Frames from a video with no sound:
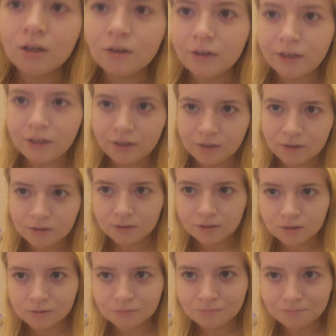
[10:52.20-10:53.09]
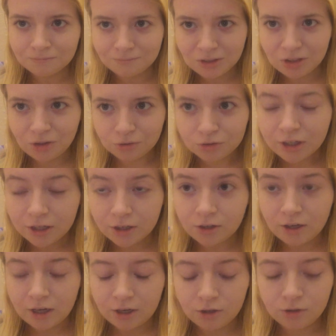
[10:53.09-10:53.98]
like, you know,
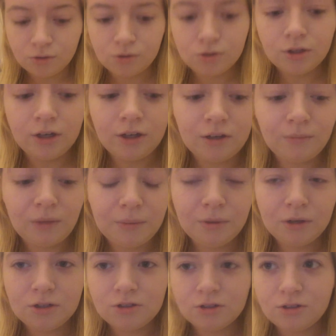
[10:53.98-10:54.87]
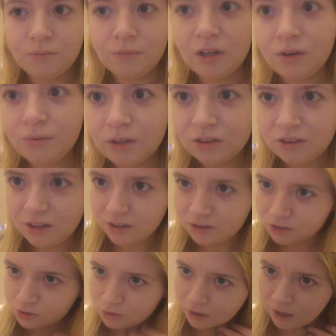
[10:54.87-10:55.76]
day-to-day use, like in my purse or something. I wouldn't
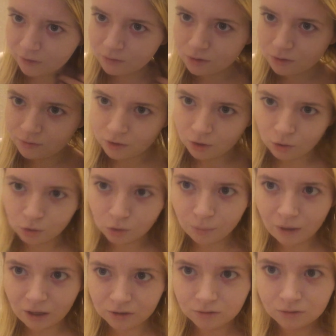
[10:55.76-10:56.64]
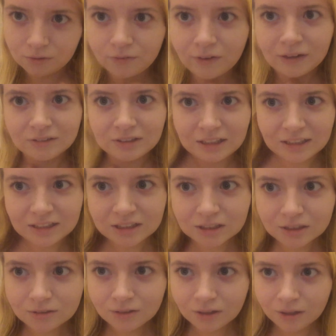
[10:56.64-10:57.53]
think to travel with a whole bottle of
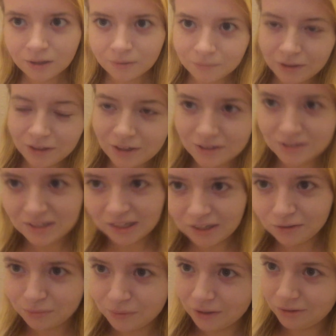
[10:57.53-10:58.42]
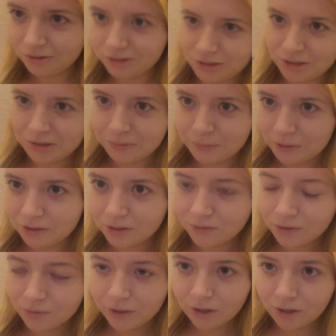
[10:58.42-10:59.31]
foundation because that will probably just spill
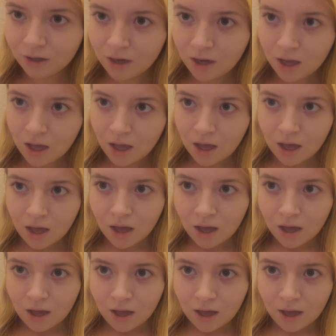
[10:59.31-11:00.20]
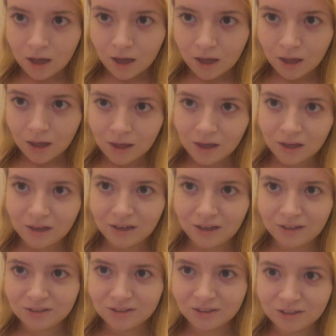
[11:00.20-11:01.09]
everywhere.
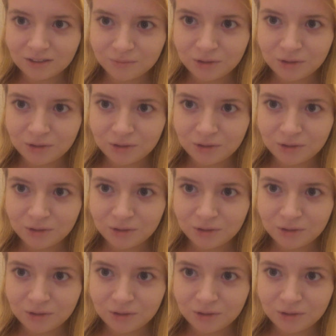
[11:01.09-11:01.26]
And it's not